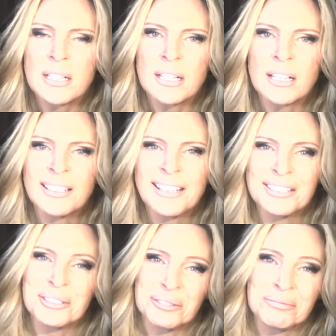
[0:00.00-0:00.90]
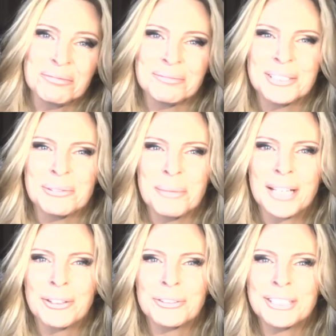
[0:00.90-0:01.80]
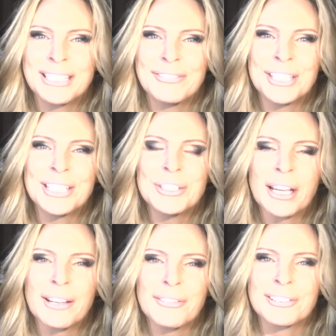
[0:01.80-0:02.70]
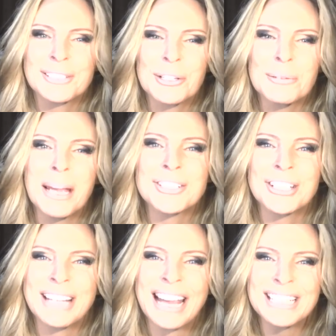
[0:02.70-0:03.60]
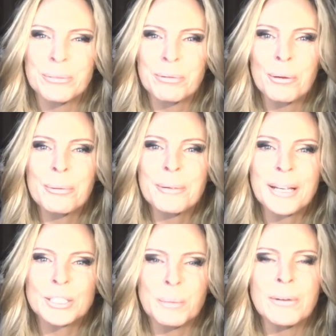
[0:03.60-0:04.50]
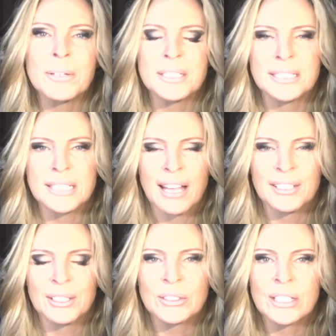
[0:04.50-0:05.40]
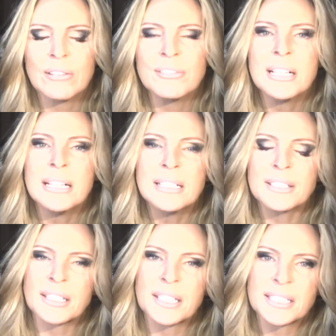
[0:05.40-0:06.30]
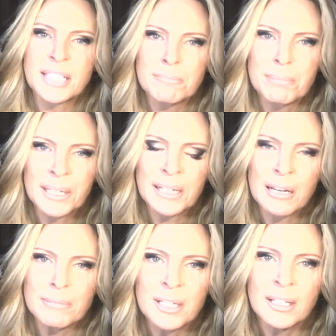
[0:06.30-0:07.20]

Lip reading: and you may not even need to have to imagine that, you probably experienced that yourself, that this can bring up